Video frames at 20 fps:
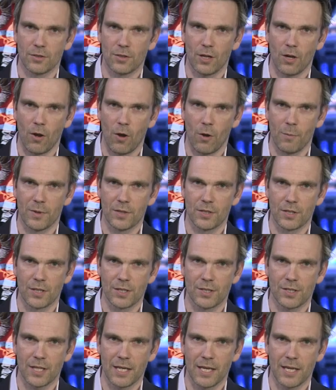
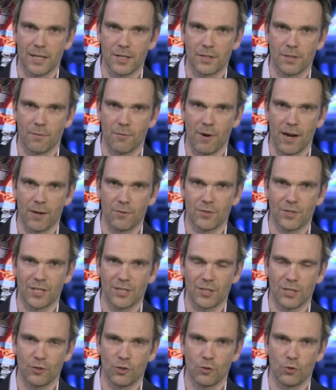kilometers is around
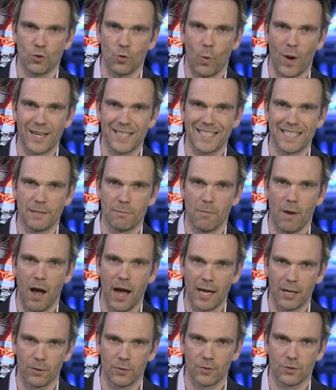620
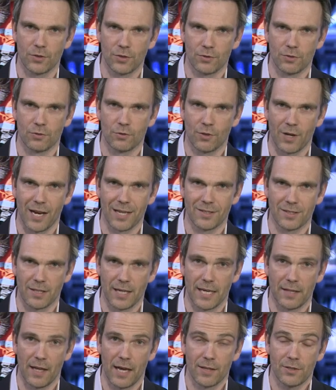miles, just to
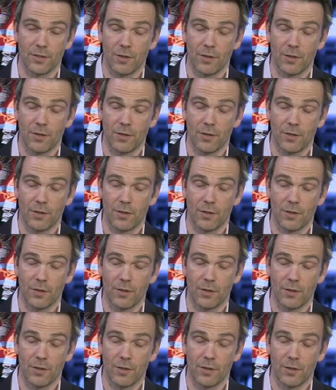translate that.